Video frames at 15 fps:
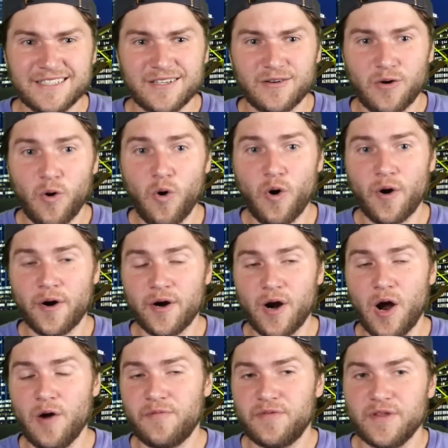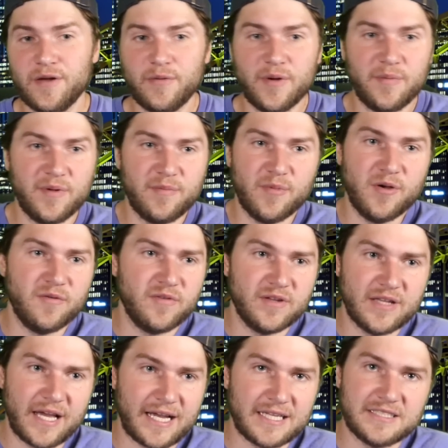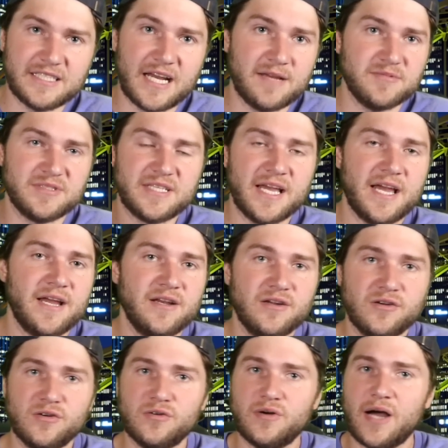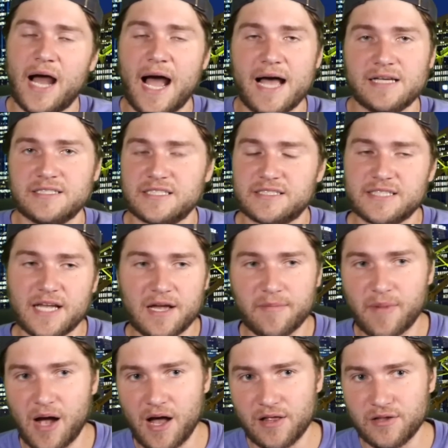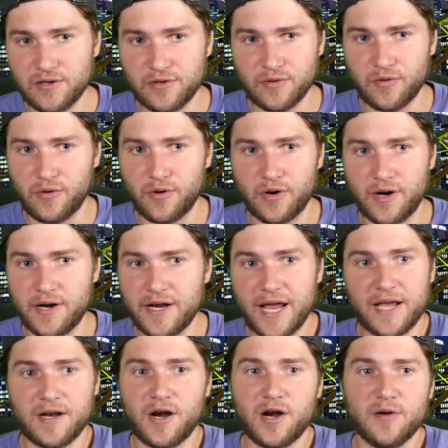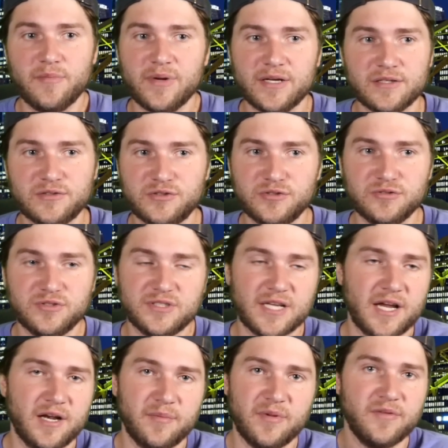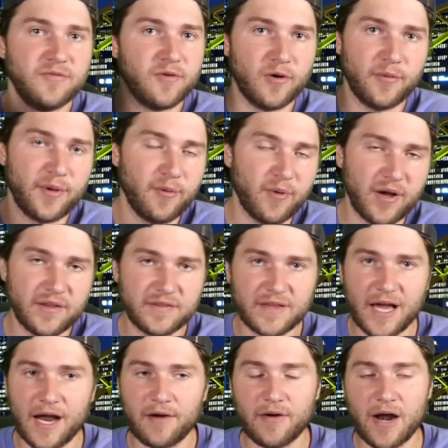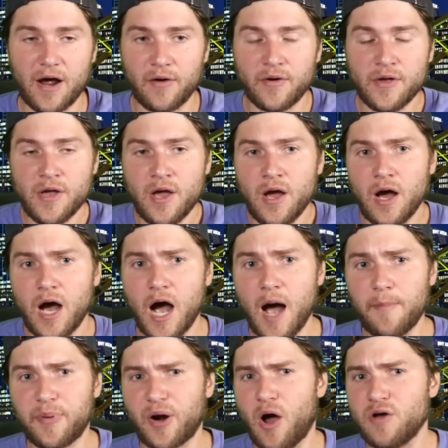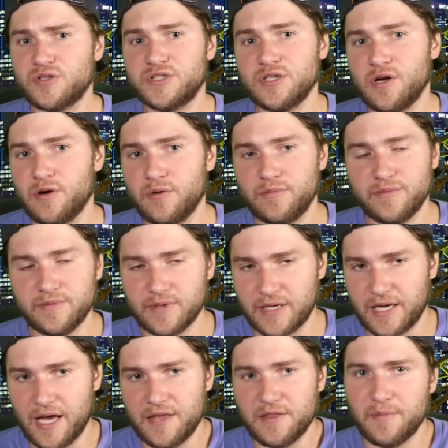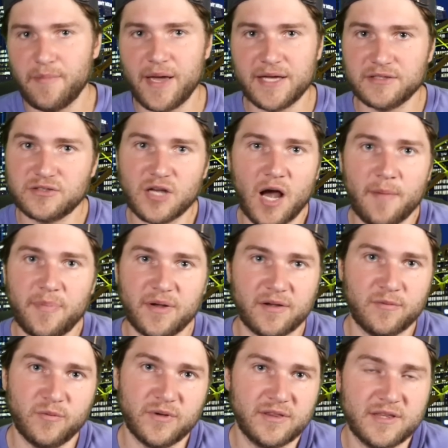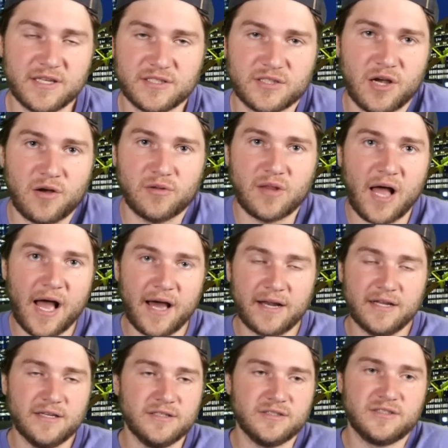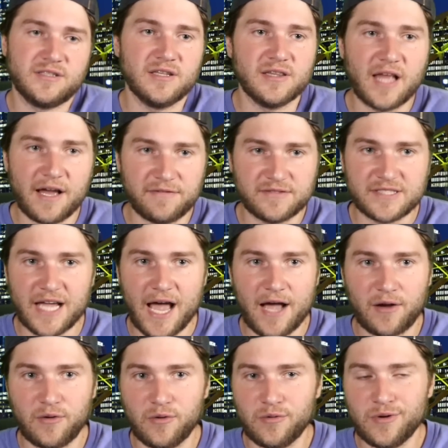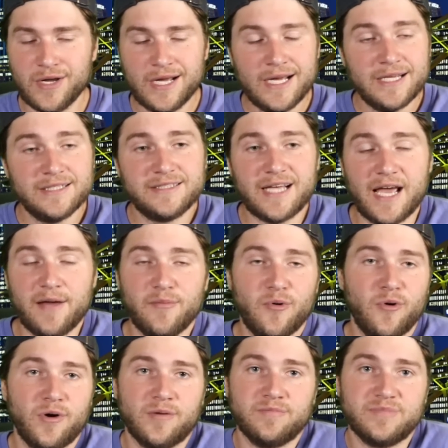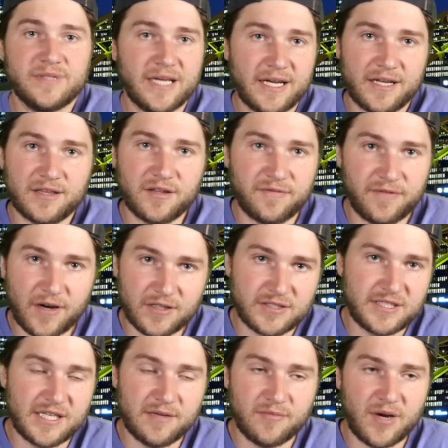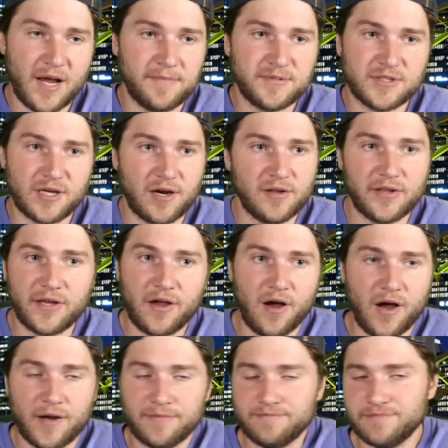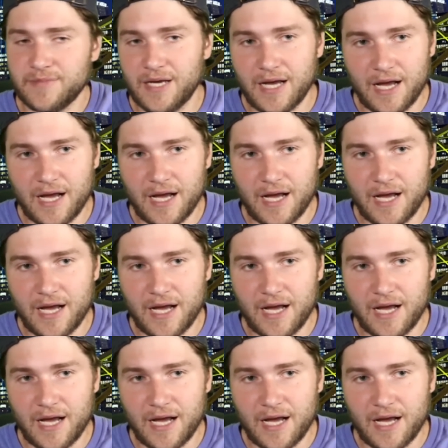Or hopefully we'd be moving like a James Daniel, Isaac Seumalo, or a Nate Herbig to center before we went that route. But also, again, the main topic with this O-line is the left tackle. Dan Moore getting the first team reps early on.